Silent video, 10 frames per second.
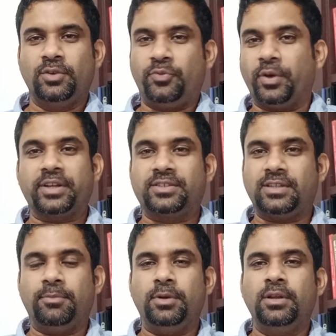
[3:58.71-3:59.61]
For
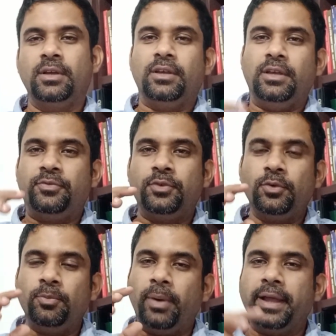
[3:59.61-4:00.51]
example, if
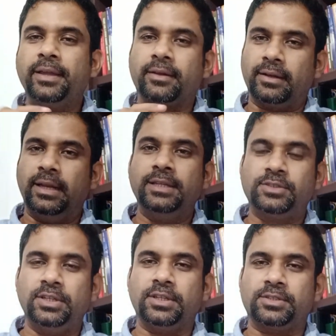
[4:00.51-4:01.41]
you buy
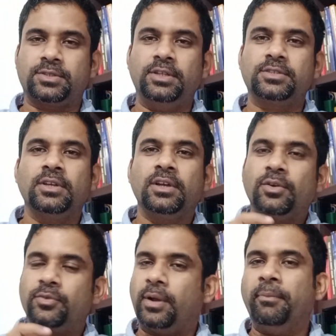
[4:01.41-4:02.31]
Reliance Industries
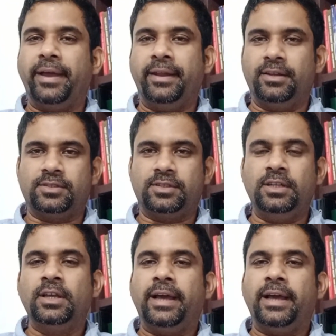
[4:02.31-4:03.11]
from NSE